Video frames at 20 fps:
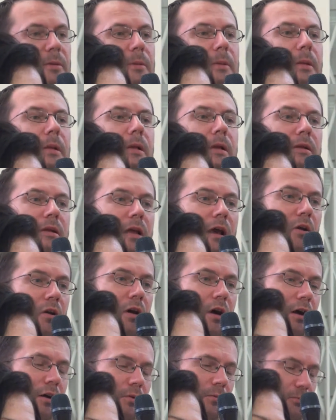That's good.
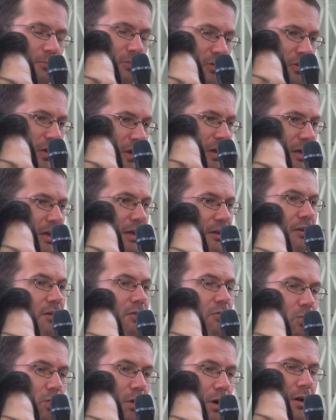Now I'm thinking
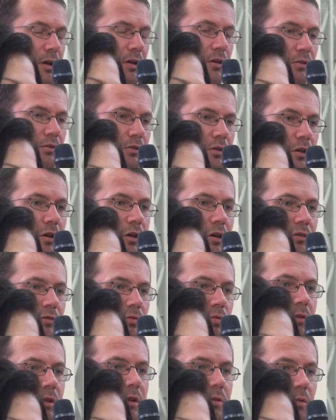that why on
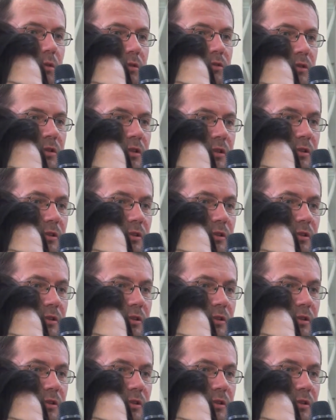earth would I want to?